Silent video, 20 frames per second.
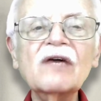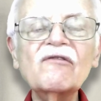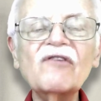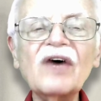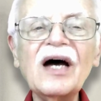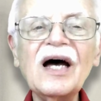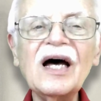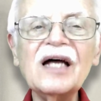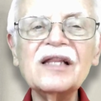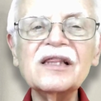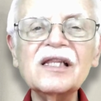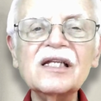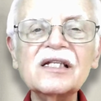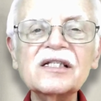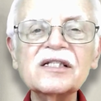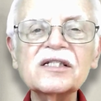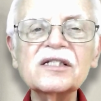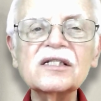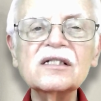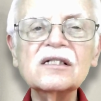of
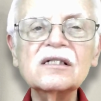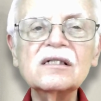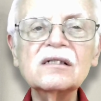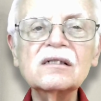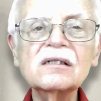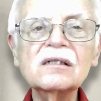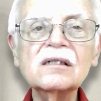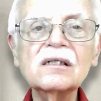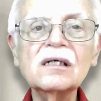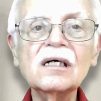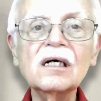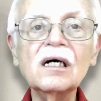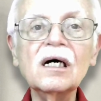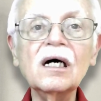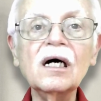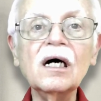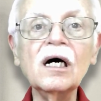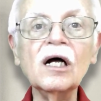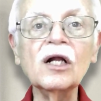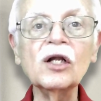Athens,
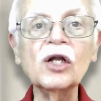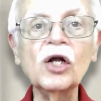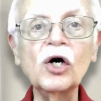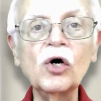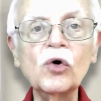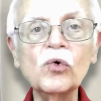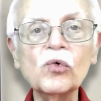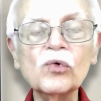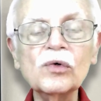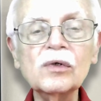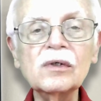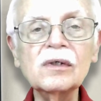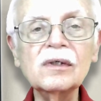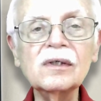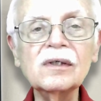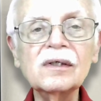alone,